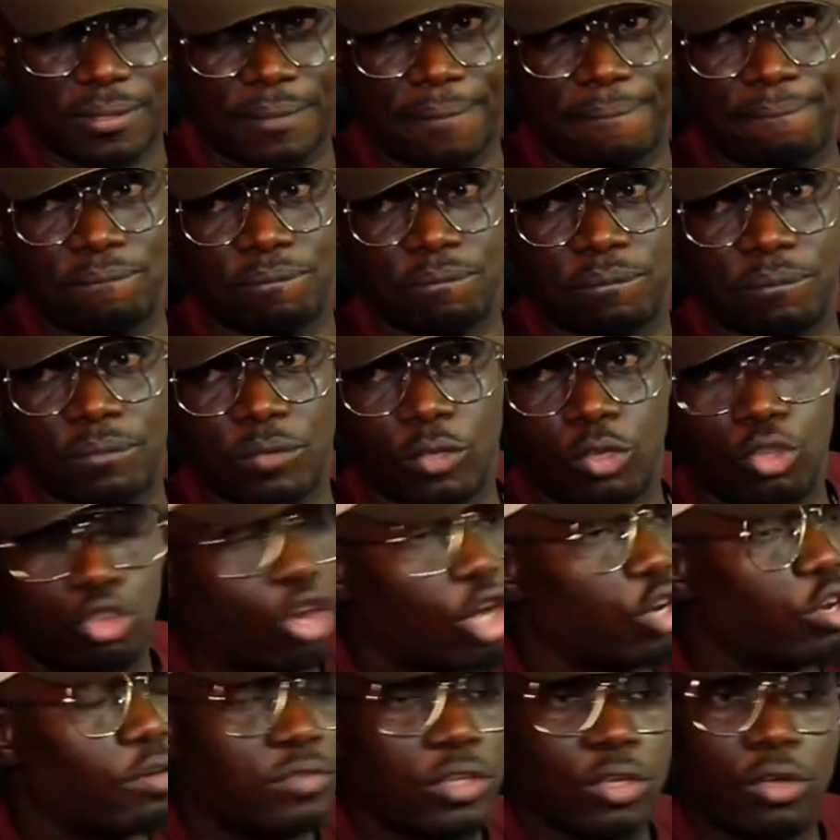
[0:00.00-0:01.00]
Yes.
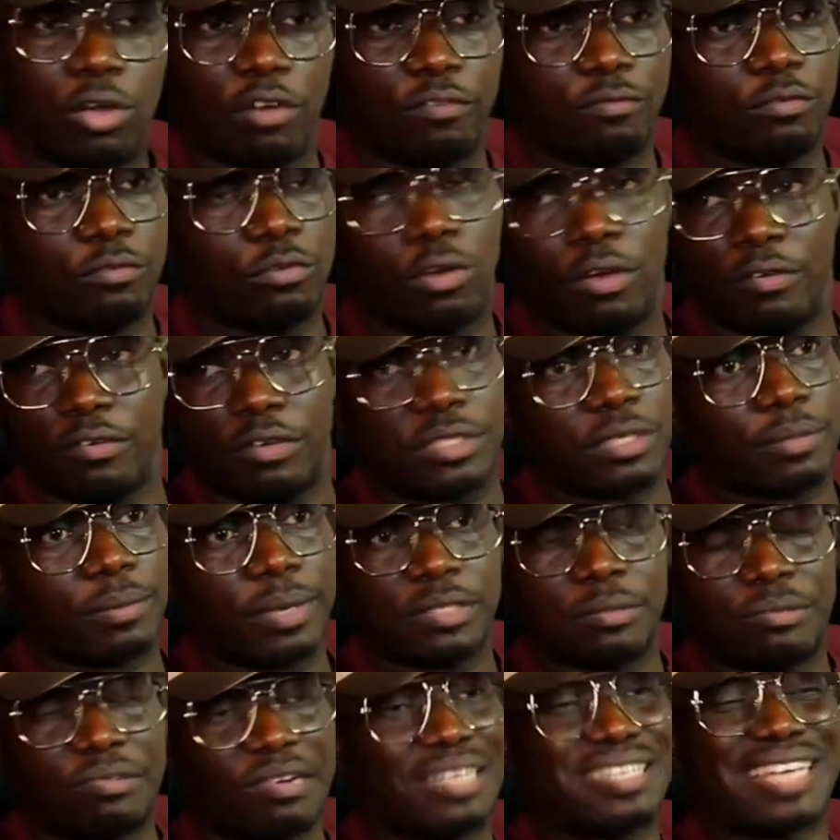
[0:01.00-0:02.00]
None of the
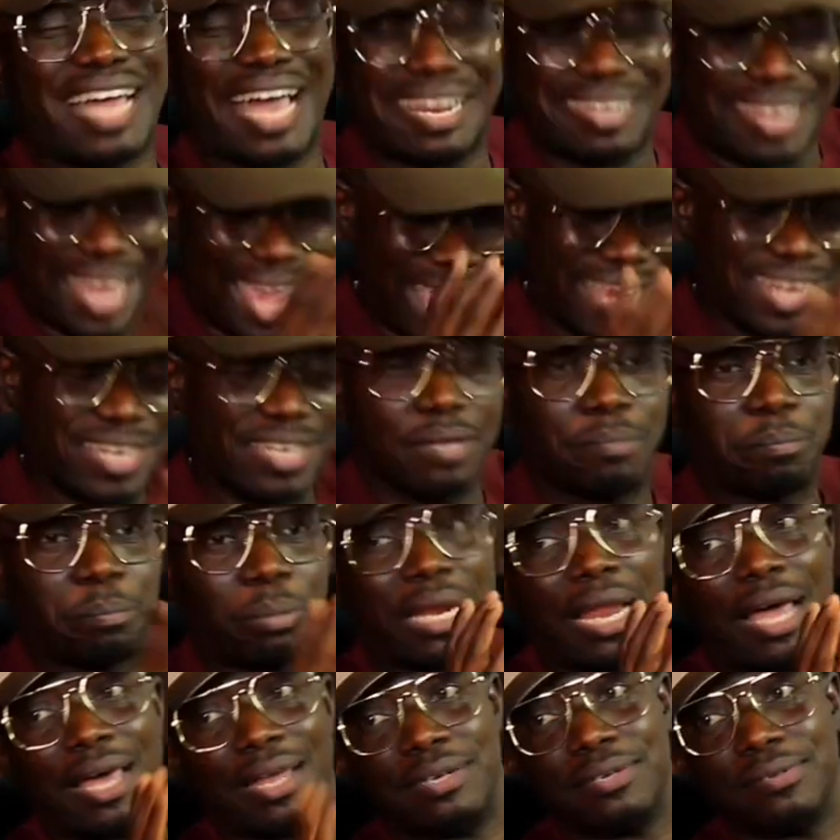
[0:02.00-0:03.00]
governorship aspirants had
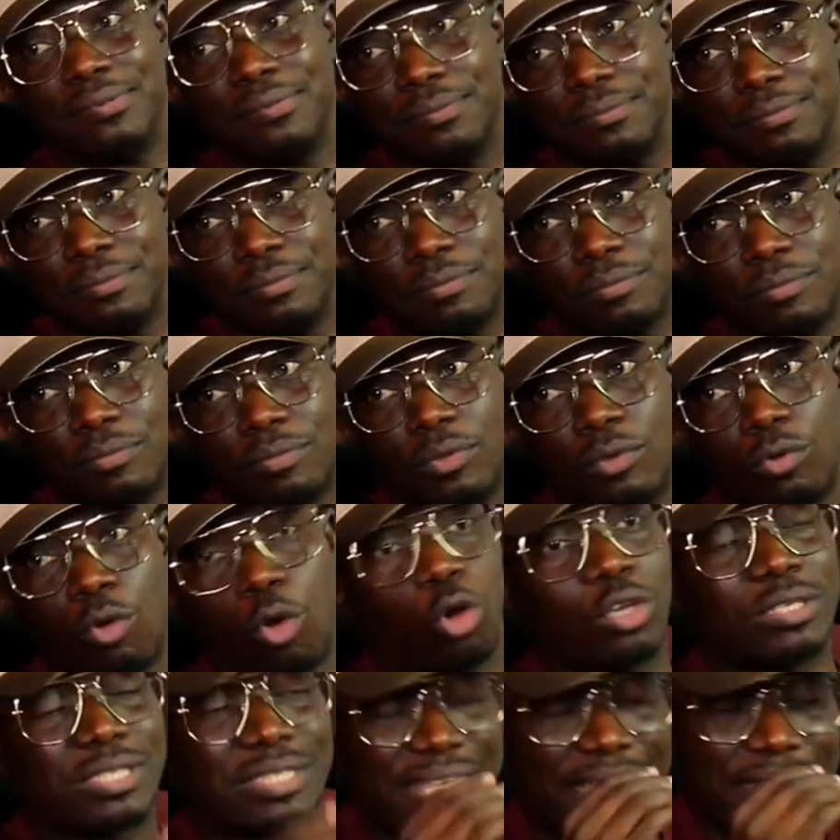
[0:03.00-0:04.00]
any plan
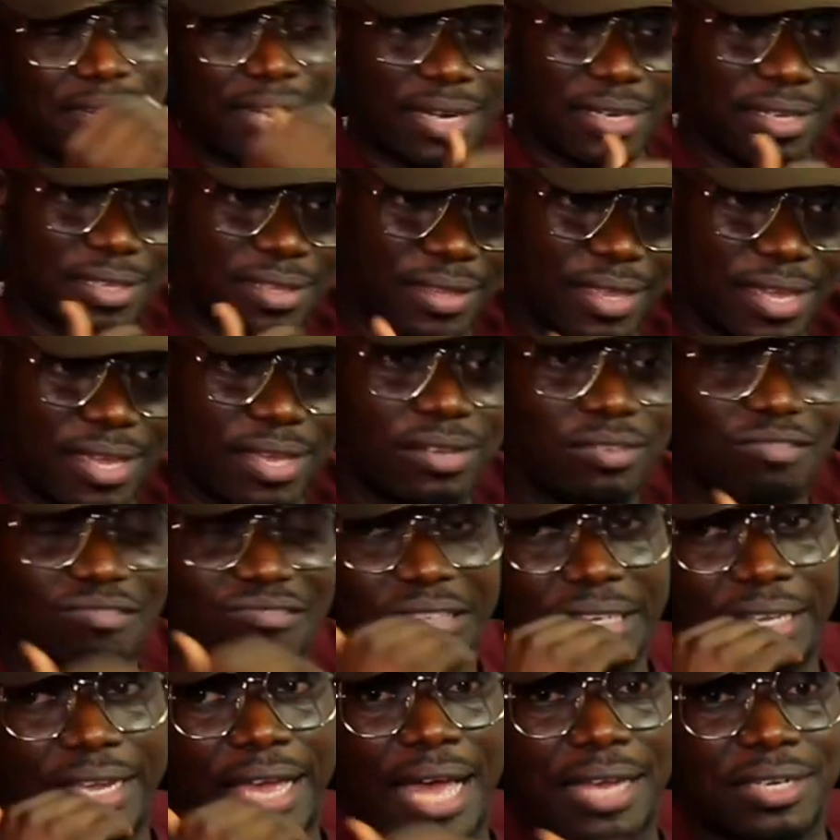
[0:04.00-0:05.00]
or said
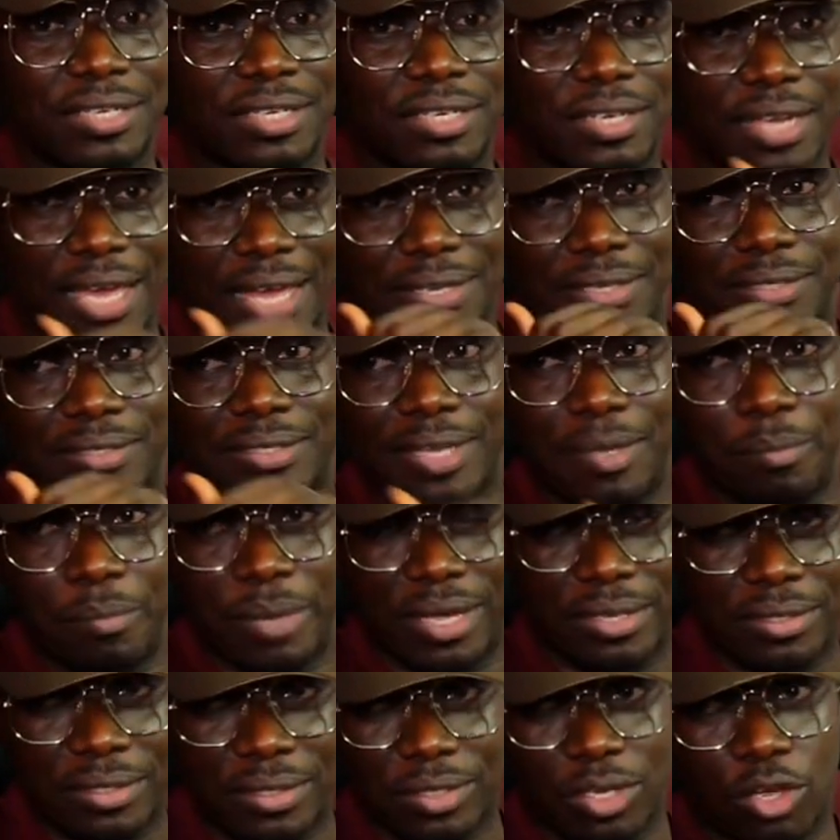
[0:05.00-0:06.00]
anything regarding
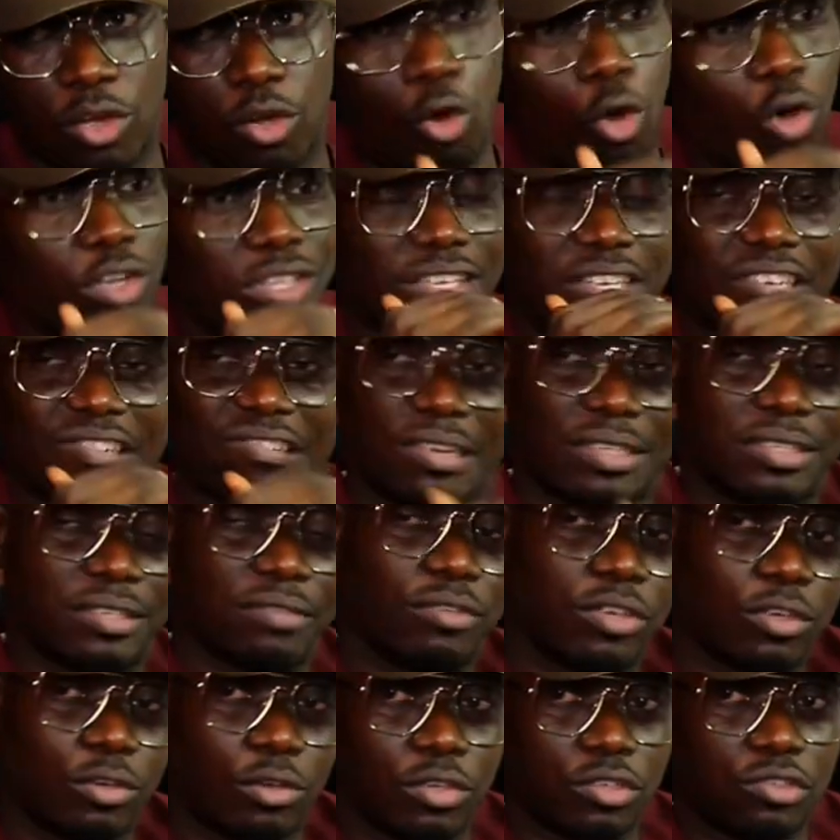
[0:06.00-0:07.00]
entertainment or the
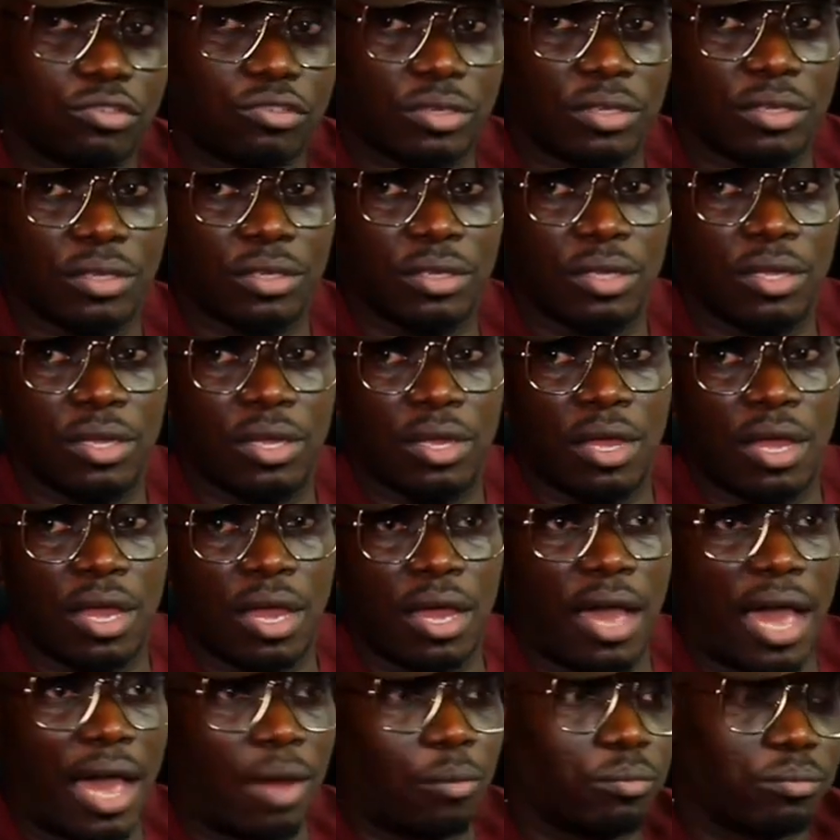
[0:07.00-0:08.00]
creative industry.
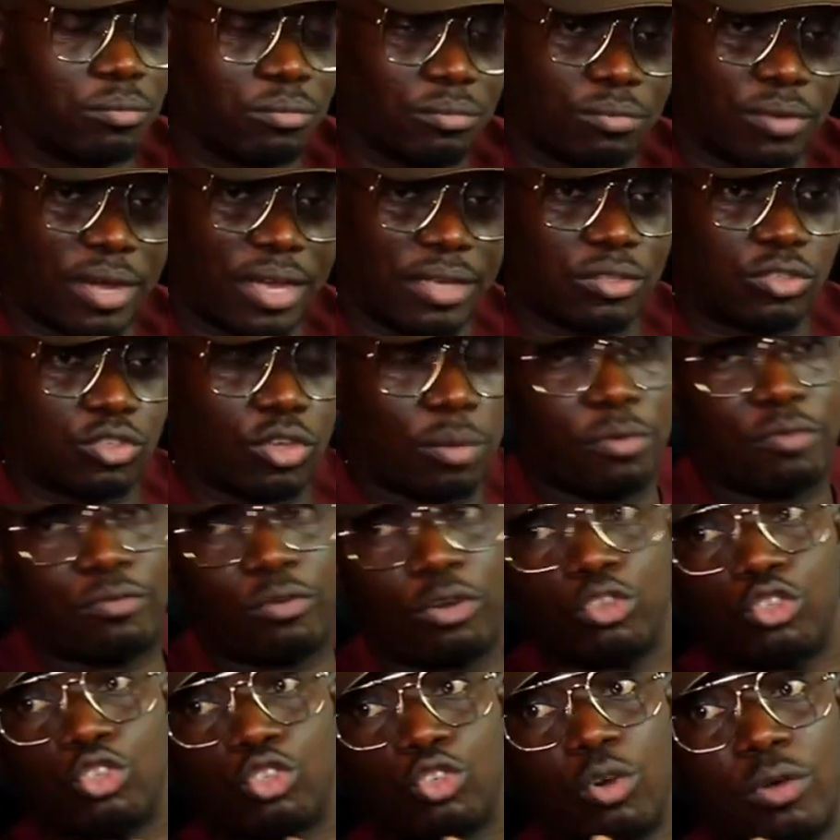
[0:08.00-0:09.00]
And when
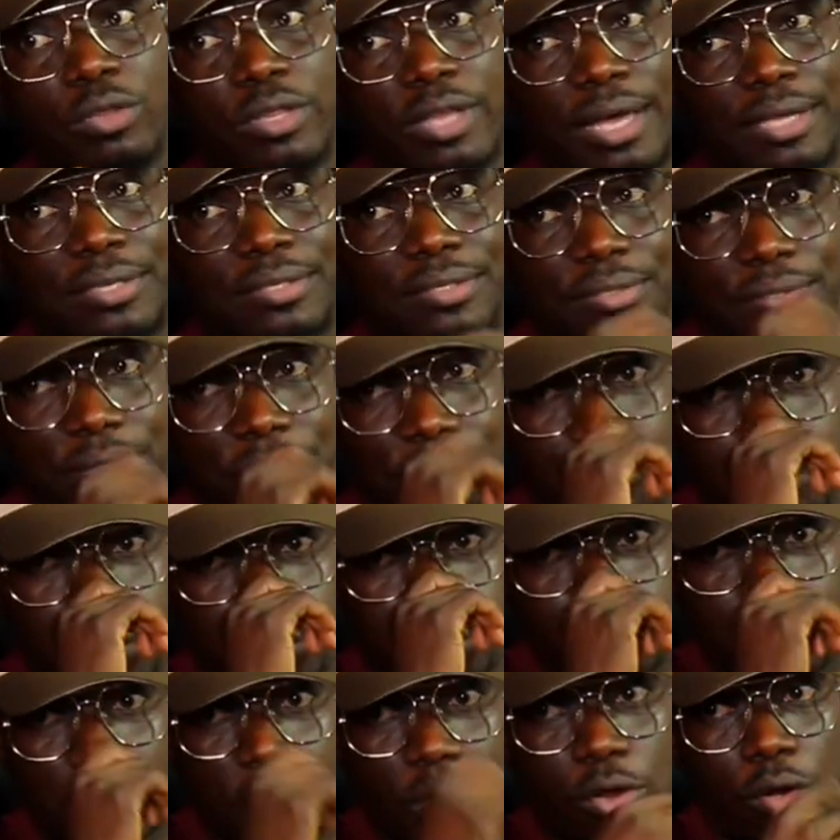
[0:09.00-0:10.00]
some of us saw that,
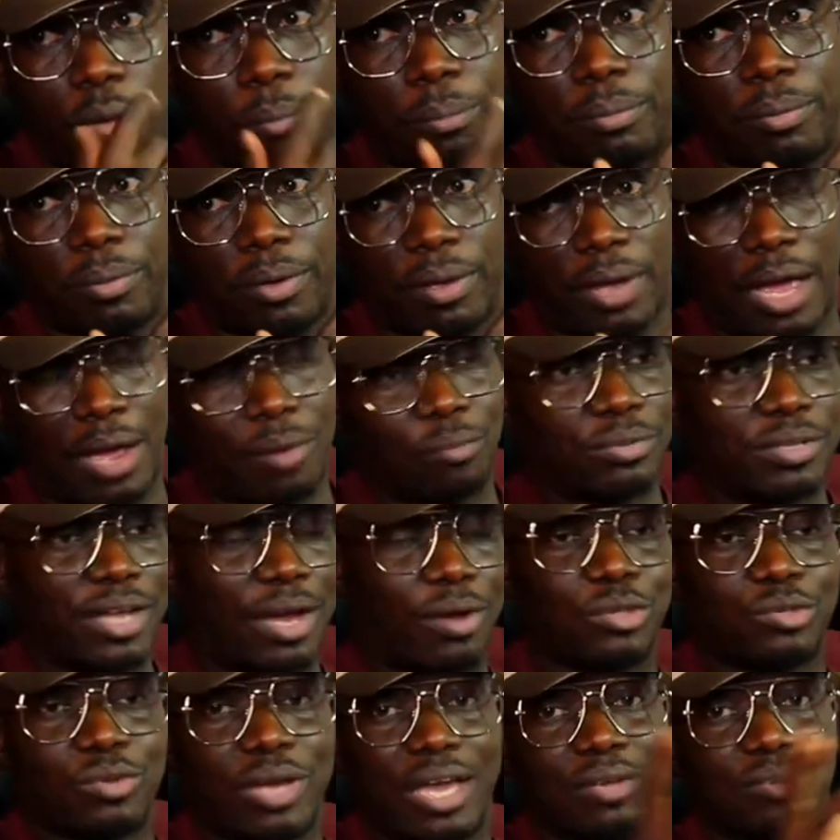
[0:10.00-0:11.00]
we took it up,
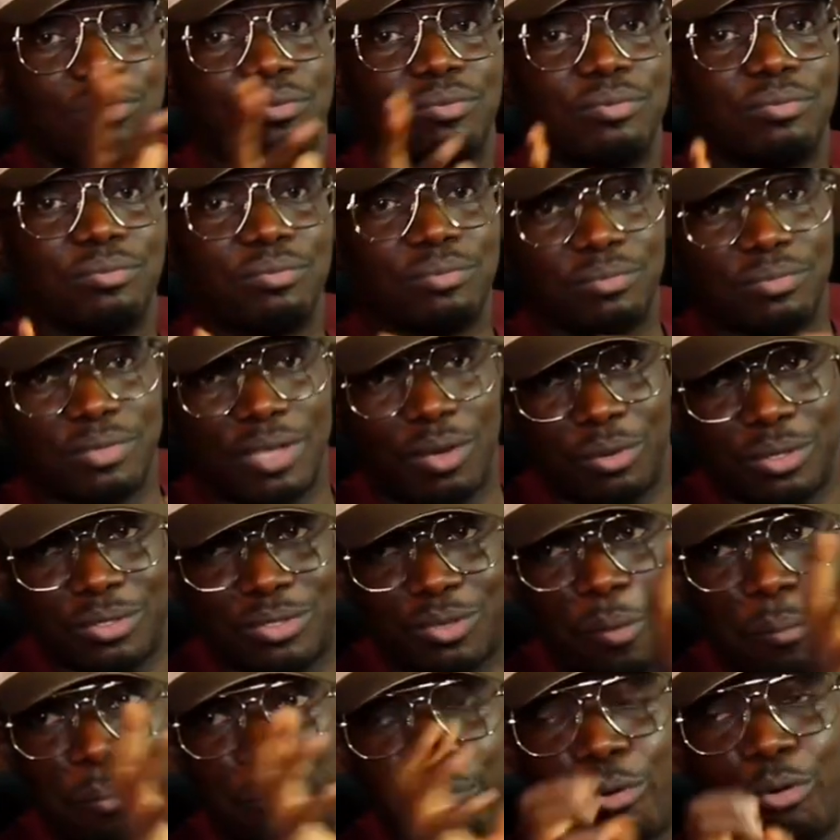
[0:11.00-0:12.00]
and that was why
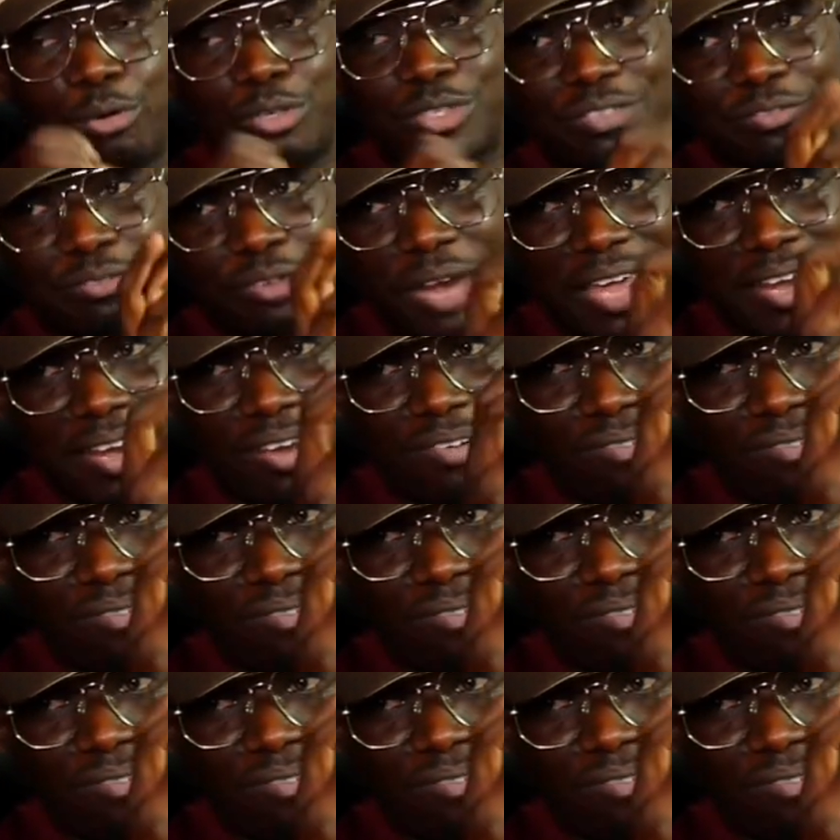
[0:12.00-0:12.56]
there was some posts